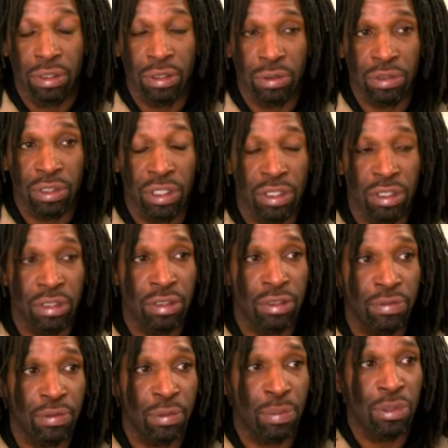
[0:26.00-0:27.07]
You know what I'm saying? It's
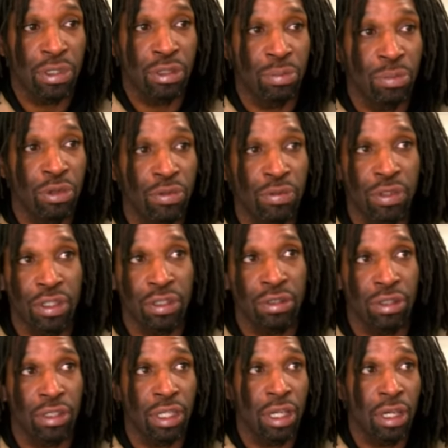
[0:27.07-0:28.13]
as if the police moved
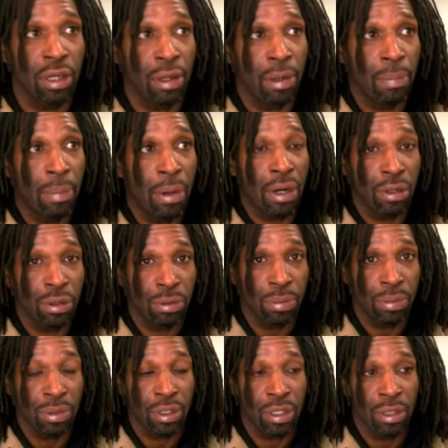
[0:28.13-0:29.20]
us to get a bar
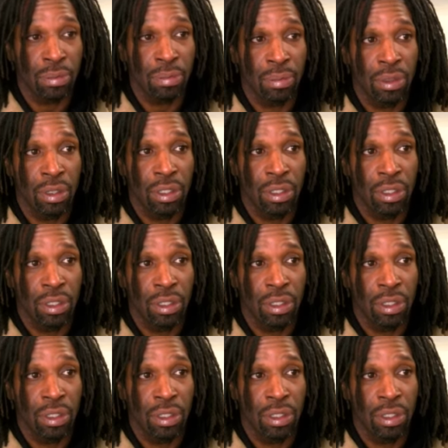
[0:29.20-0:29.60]
opened up